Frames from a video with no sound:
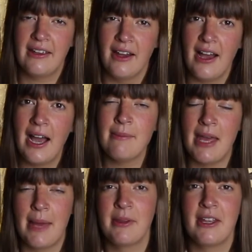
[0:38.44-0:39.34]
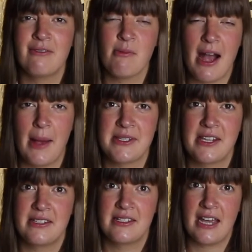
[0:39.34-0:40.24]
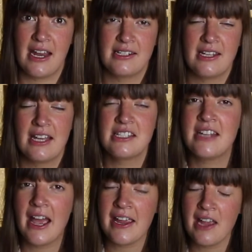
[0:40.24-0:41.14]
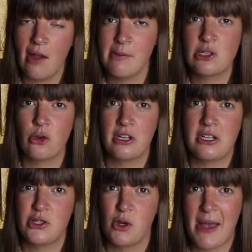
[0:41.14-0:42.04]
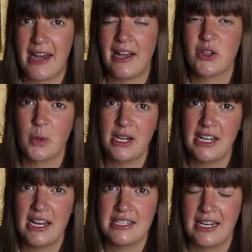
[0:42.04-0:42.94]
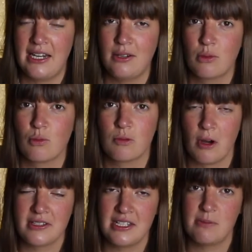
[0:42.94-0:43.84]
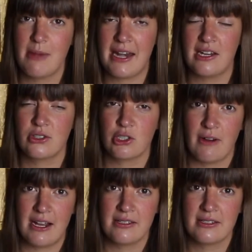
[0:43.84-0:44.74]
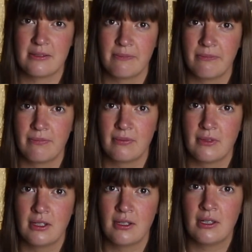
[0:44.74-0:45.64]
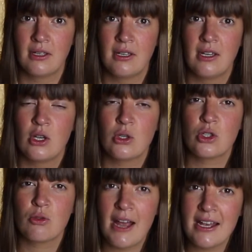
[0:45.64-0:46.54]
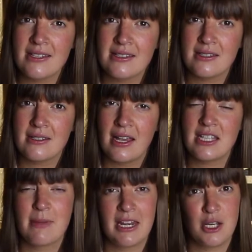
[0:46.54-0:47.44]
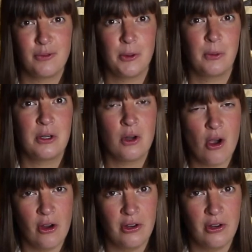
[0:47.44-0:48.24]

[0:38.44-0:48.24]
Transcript: I'm Emily from Armstead Estate, and today I'll be talking to you about our 2018 Roxy's Paddock Shiraz. Shiraz, as many of you would know,